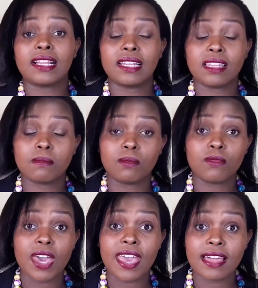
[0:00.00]
let
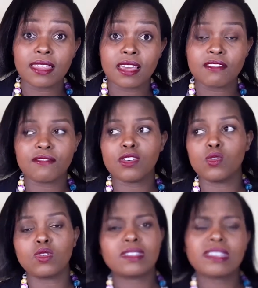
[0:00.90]
them air their views.